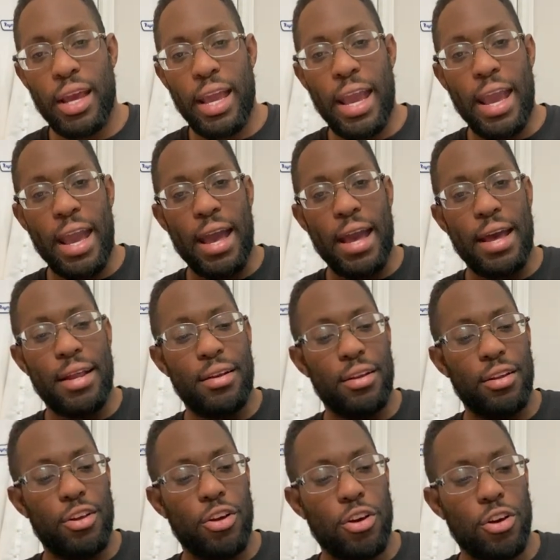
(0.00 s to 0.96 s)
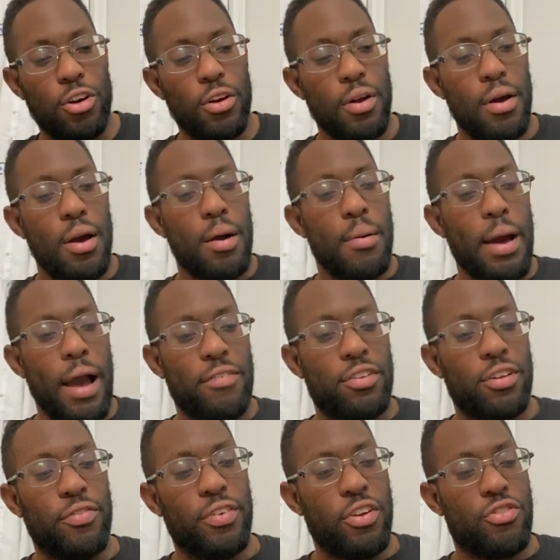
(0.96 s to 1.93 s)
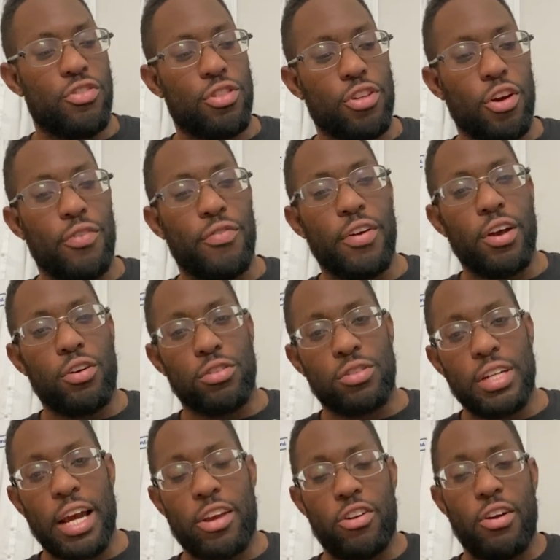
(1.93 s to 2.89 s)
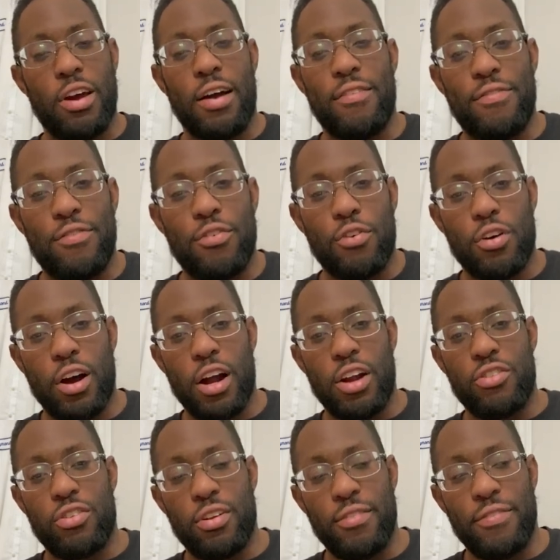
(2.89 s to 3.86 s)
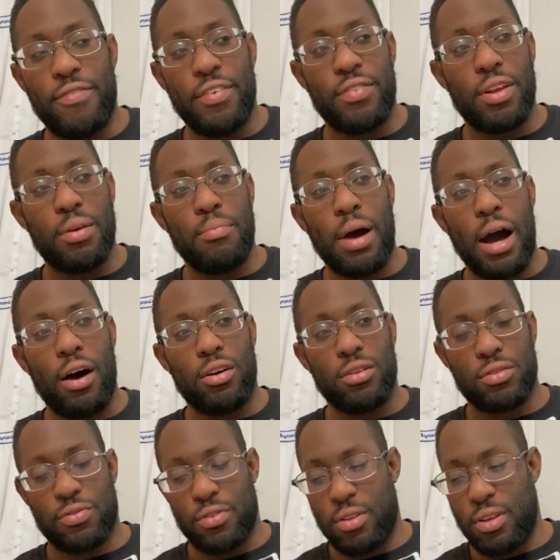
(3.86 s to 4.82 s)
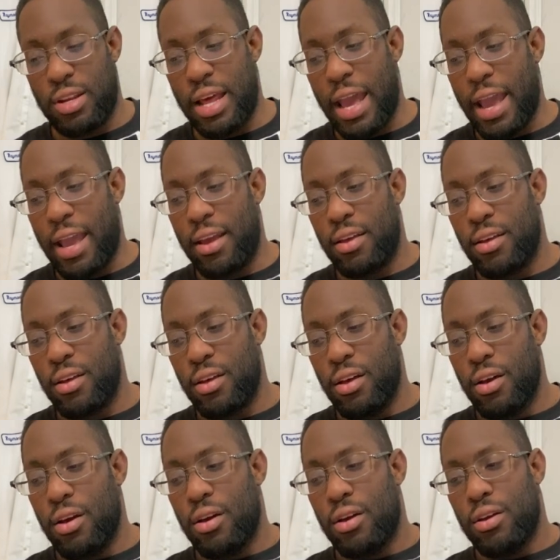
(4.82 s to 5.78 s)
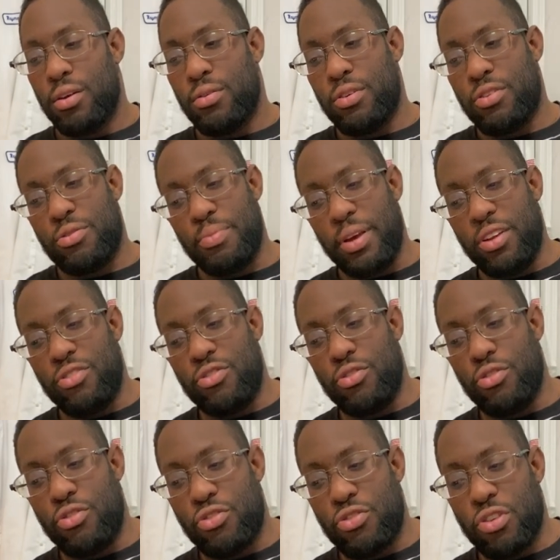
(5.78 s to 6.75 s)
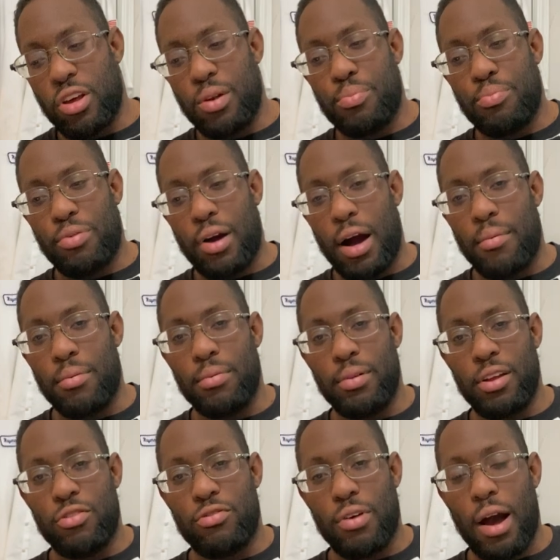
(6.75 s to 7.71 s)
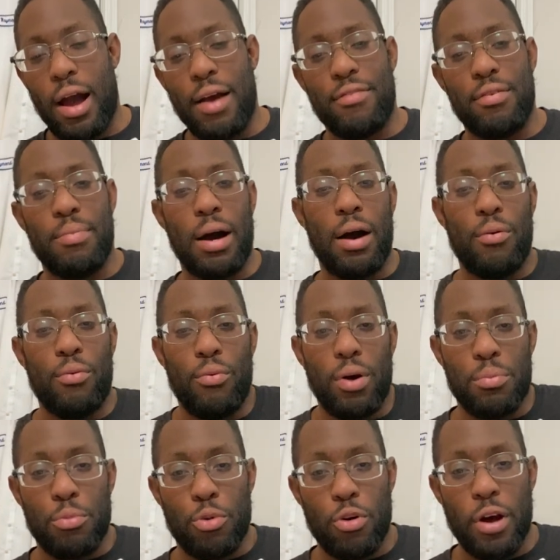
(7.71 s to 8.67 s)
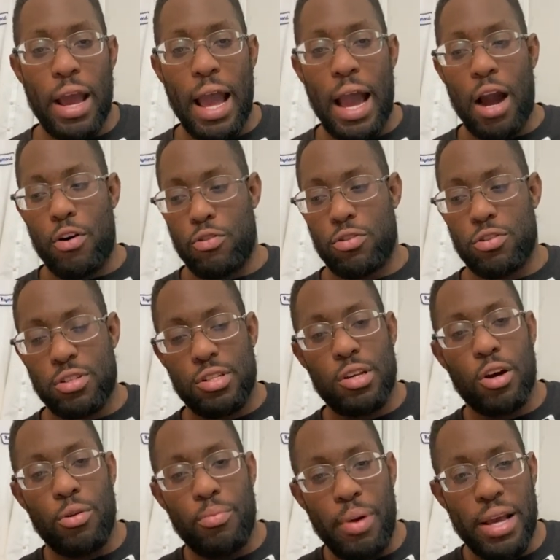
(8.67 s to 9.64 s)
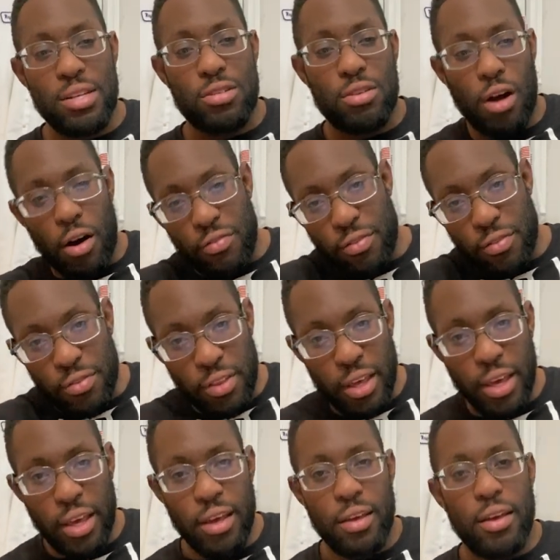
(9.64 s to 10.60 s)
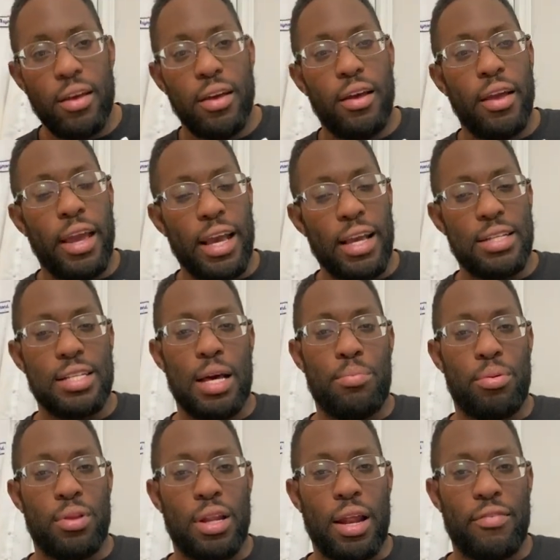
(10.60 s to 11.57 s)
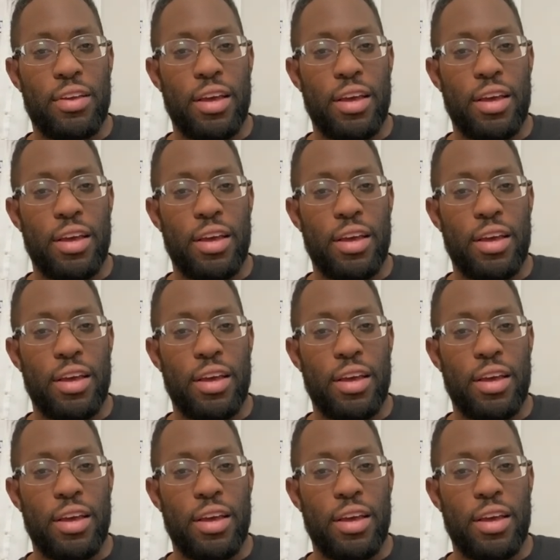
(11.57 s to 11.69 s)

and after you finish your 3rd vehicle check, you're at 450 miles for the day, which means you should probably drive about 1 more hour or so based off of the example that I've